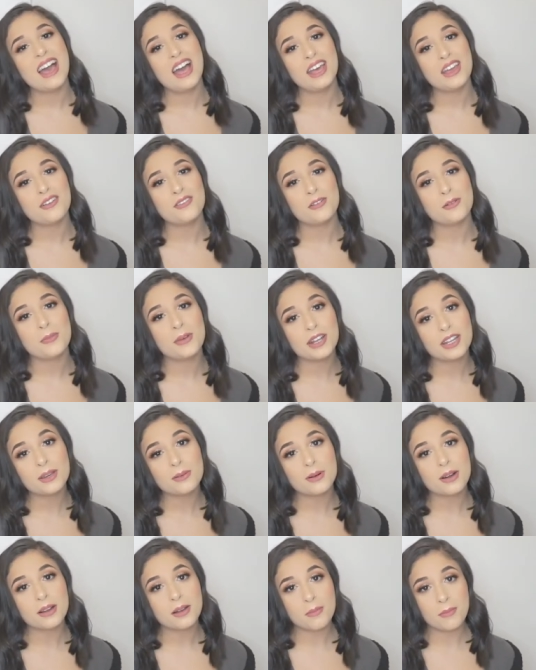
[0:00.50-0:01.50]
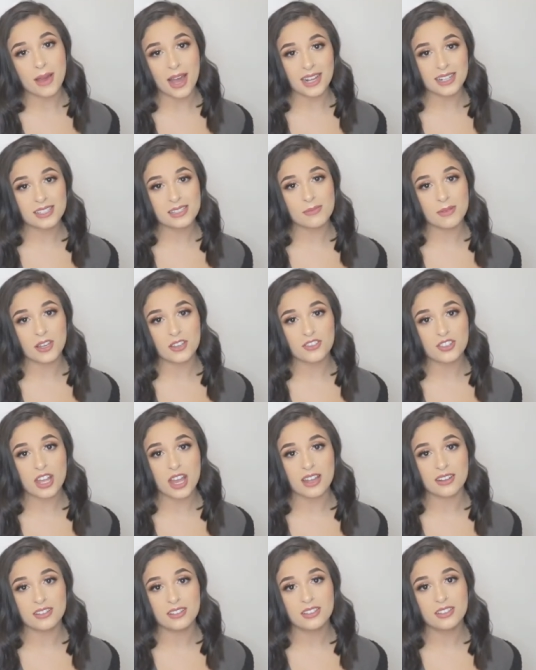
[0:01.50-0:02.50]
Hi everybody, welcome back to my
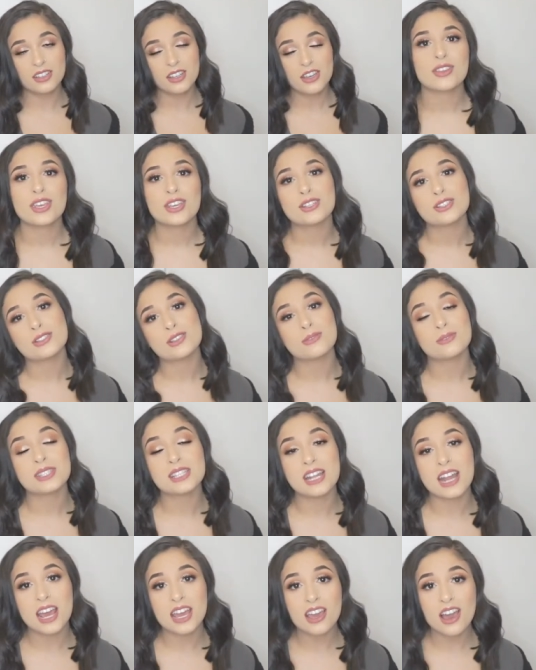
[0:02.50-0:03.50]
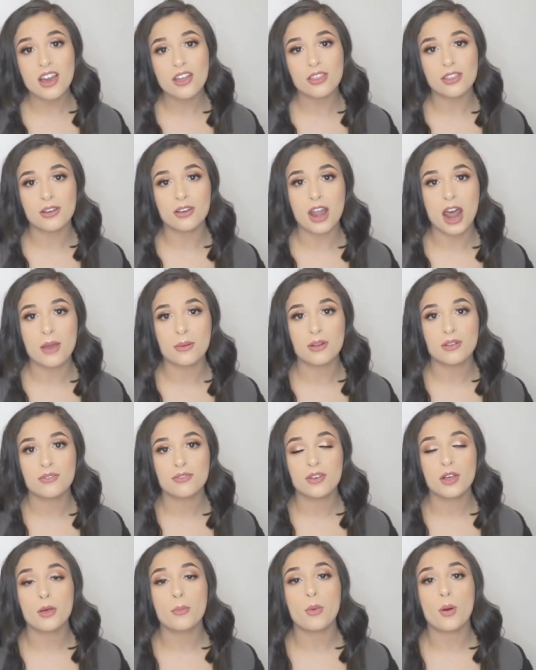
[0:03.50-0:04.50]
channel. So today I thought I would
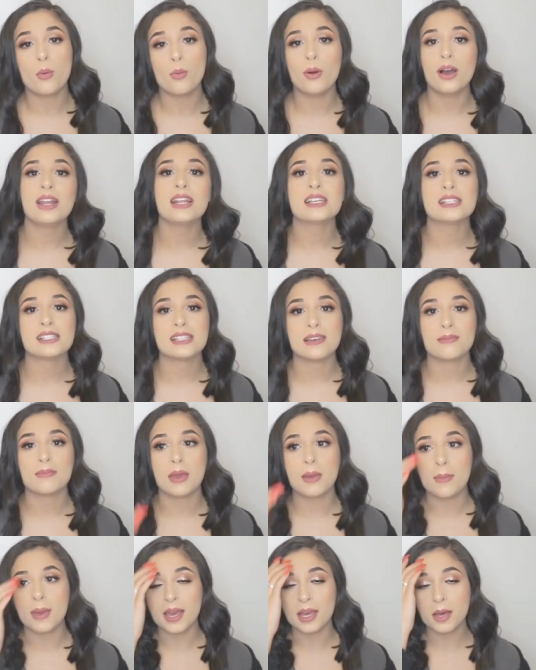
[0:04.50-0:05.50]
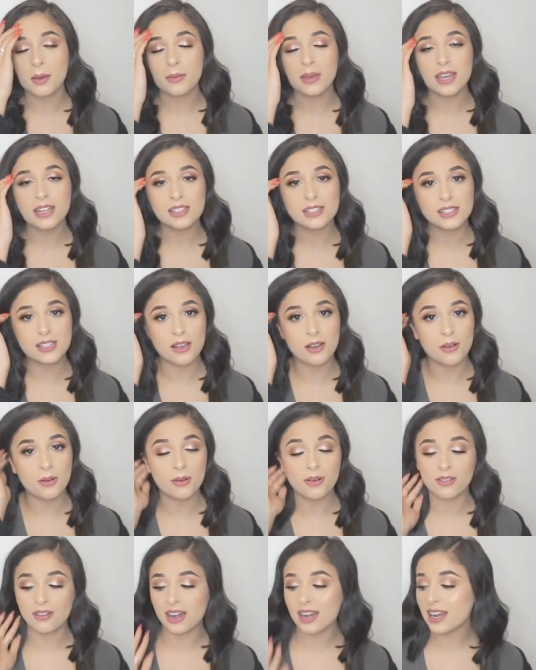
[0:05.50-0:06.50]
film what is in my makeup kit.
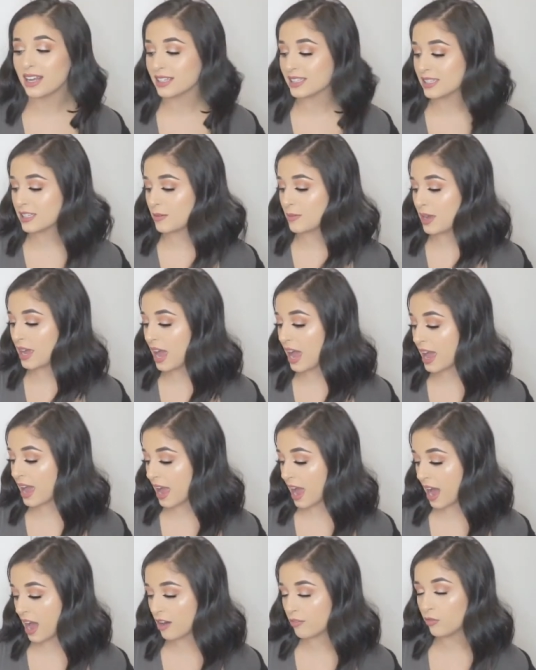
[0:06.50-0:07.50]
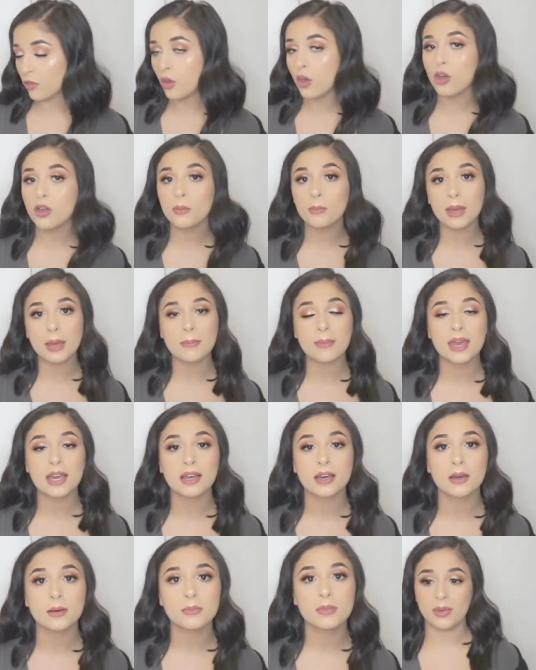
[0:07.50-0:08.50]
So right next to me I have all my
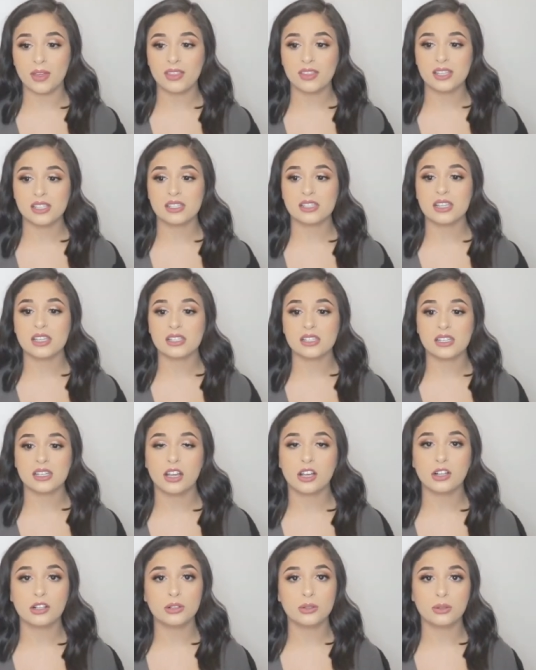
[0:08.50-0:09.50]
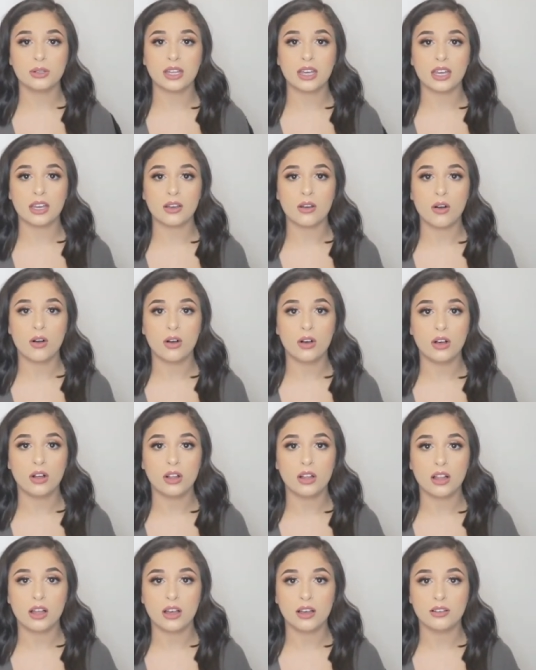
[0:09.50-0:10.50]
makeup, and this isn't including
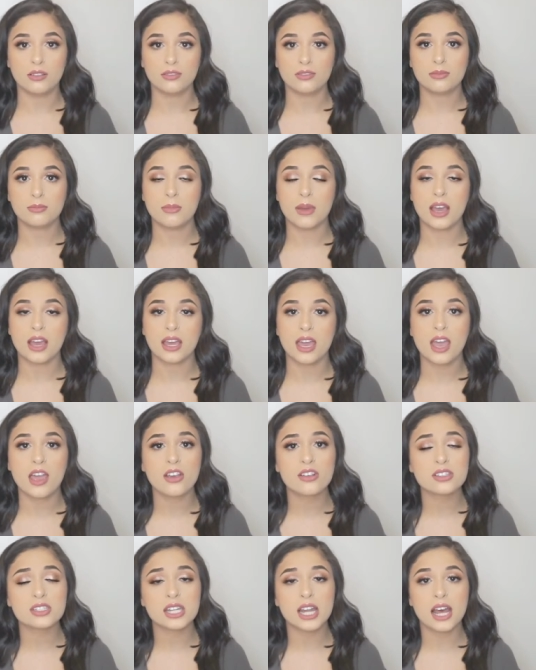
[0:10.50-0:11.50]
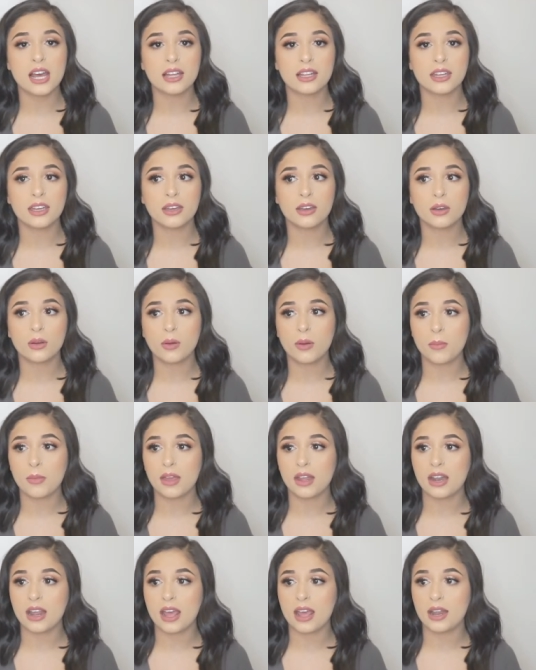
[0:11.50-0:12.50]
all of my hairstyling
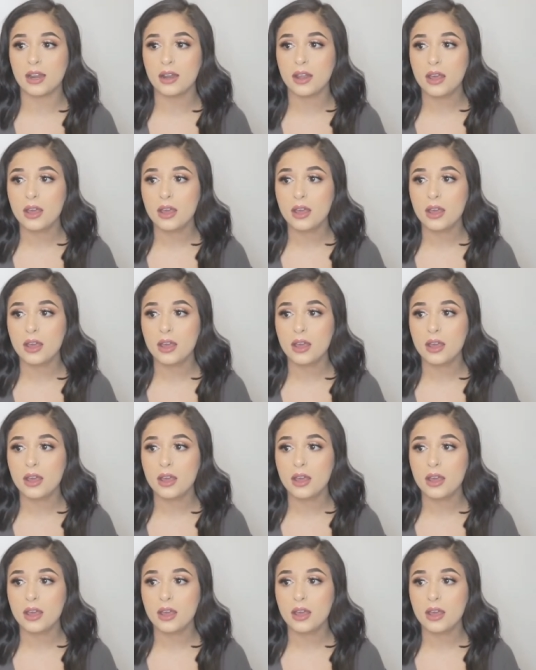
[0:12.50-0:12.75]
equipment and